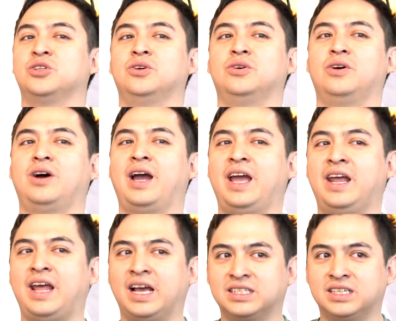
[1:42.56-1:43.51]
So I
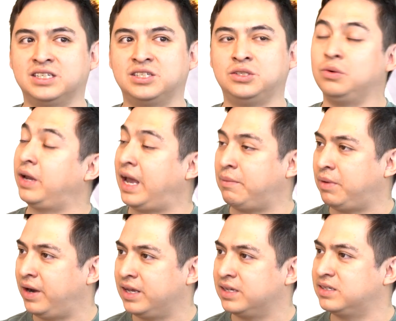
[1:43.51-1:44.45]
had access to
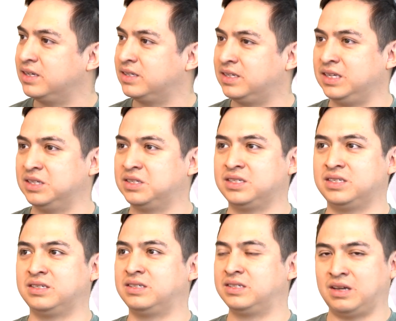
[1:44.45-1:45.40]
cameras
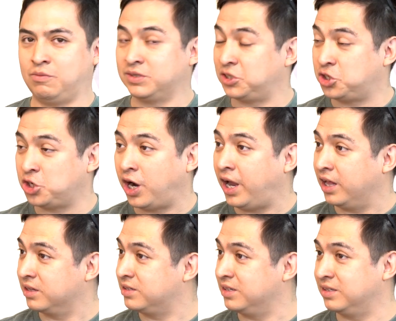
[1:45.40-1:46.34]
since I was a
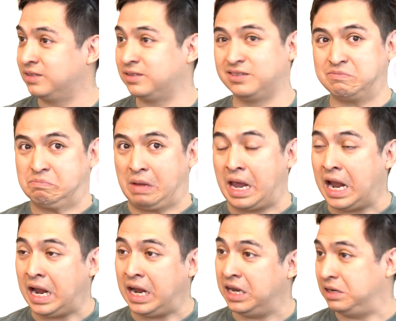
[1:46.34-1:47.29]
child, since
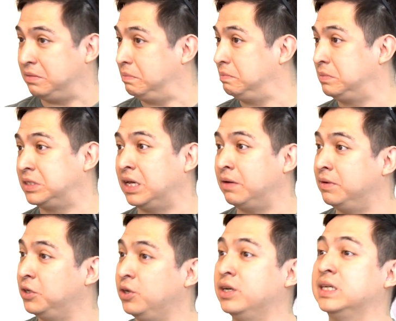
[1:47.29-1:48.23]

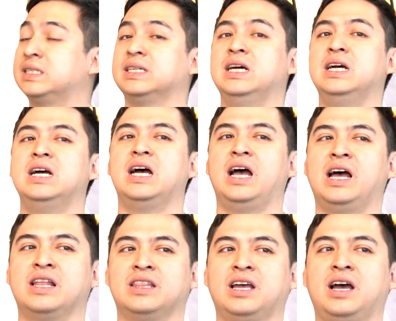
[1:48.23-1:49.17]
7 years.
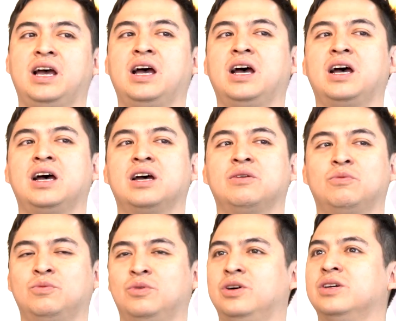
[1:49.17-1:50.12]
And that
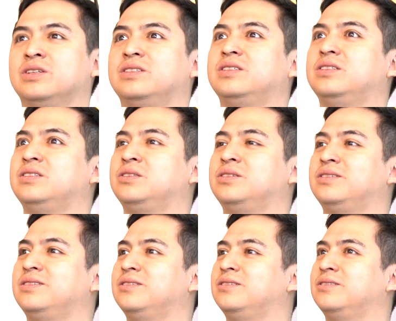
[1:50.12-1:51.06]

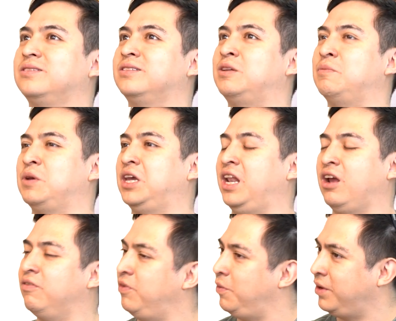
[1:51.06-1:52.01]
was the
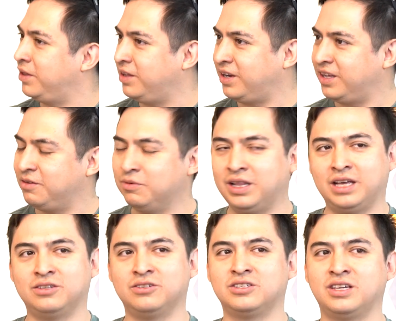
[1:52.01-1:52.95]
beginning of everything, I would
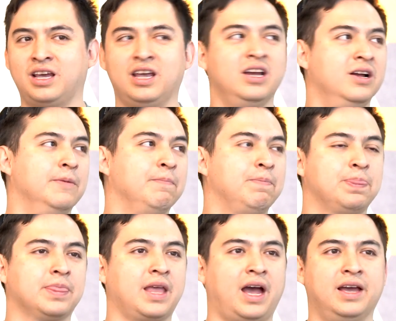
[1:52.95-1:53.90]
like to say.
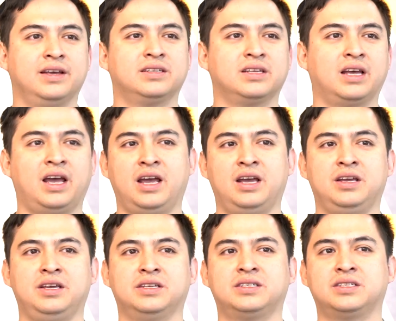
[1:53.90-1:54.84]

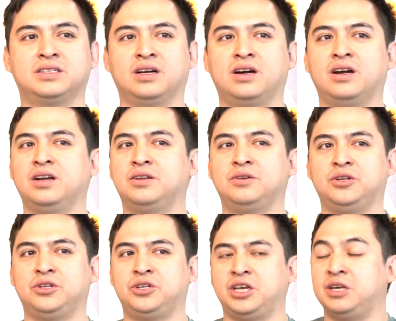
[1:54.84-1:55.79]
I
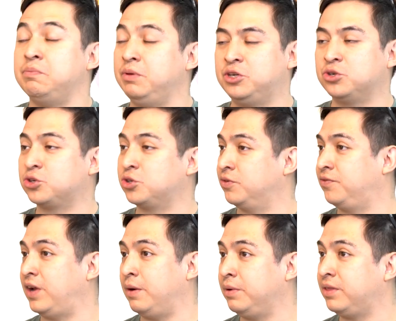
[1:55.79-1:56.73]
started taking pictures
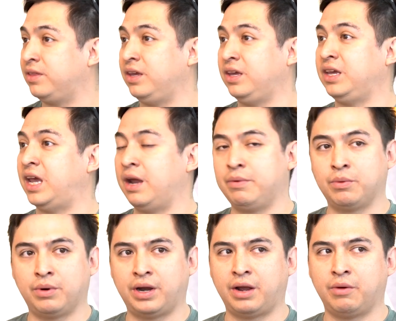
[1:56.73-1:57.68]
of everything,
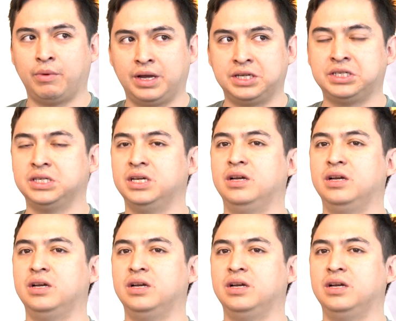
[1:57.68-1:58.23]
everywhere I went.